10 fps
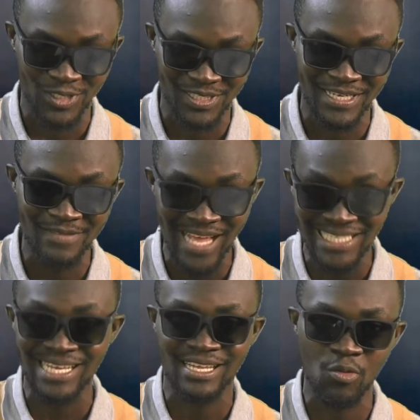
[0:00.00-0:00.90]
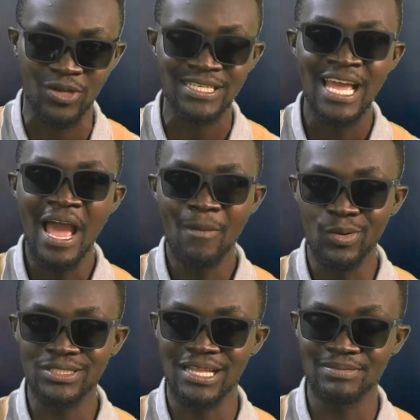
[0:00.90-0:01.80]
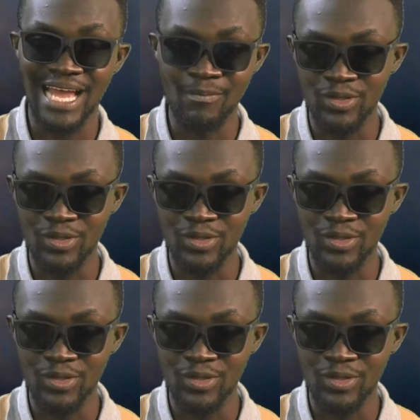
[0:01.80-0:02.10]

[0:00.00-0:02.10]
You see, that's exactly what Muslims